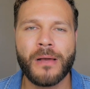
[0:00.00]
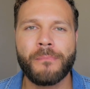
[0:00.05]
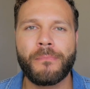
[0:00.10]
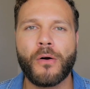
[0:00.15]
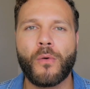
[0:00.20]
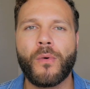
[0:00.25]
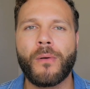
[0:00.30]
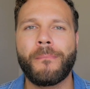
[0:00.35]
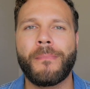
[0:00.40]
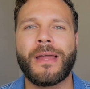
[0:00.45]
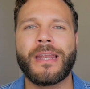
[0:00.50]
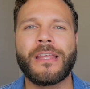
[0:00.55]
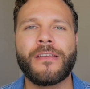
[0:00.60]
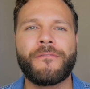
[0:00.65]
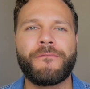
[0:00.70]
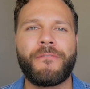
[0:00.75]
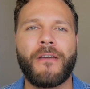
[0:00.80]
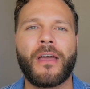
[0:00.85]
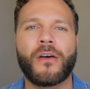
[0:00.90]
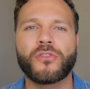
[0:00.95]
but what many
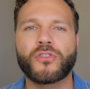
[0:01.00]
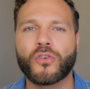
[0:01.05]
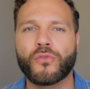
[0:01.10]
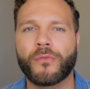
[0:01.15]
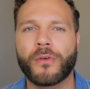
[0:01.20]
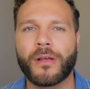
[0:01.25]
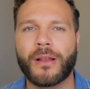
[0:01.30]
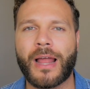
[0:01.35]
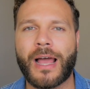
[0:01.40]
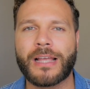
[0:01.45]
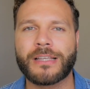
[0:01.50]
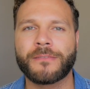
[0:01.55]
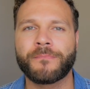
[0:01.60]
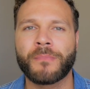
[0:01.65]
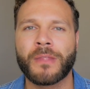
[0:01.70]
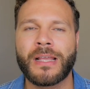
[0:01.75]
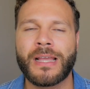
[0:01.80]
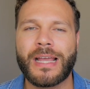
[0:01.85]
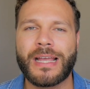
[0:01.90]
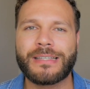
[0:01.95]
fail to realize
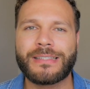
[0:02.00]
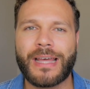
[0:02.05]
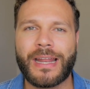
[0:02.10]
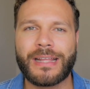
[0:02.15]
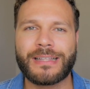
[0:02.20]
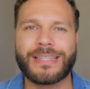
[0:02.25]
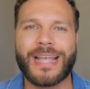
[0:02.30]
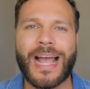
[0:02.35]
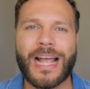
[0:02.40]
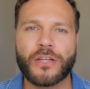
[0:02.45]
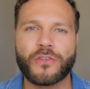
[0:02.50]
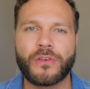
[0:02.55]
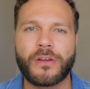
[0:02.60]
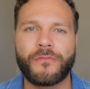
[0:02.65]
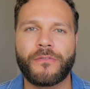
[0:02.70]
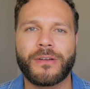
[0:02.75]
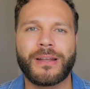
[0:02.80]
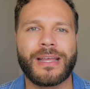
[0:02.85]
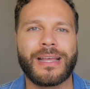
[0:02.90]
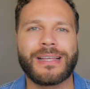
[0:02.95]
is that a tax
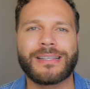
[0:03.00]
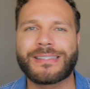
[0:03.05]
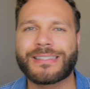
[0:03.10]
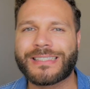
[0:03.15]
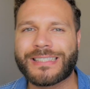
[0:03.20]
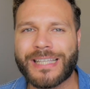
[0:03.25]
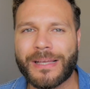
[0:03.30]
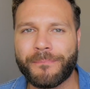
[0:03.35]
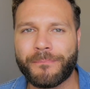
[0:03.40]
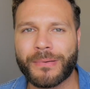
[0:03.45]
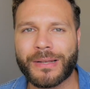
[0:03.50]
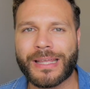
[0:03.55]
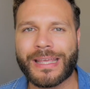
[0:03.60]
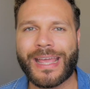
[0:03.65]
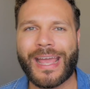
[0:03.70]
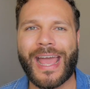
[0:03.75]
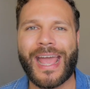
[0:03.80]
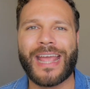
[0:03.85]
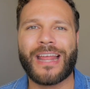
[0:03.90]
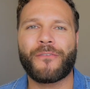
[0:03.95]
refund is
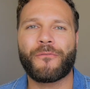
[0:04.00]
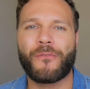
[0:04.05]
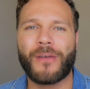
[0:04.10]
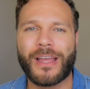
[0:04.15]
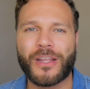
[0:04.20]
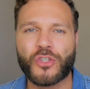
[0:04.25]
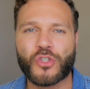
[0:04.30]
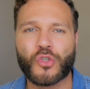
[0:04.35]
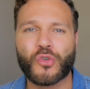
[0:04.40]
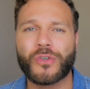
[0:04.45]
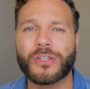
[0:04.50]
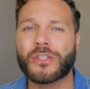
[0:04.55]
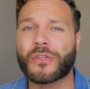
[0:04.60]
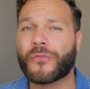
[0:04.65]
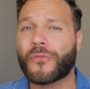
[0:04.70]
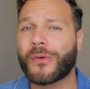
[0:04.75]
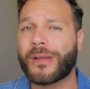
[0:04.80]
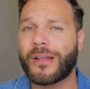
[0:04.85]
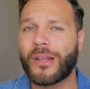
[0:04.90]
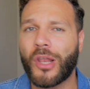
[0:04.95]
simply a
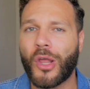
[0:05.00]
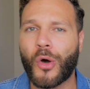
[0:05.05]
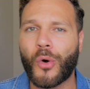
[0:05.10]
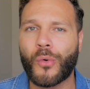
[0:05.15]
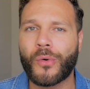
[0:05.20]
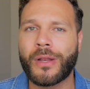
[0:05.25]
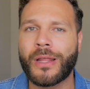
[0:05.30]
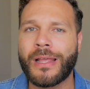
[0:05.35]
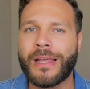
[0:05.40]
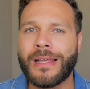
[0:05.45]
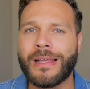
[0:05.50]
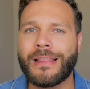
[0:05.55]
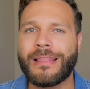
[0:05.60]
interest-free loan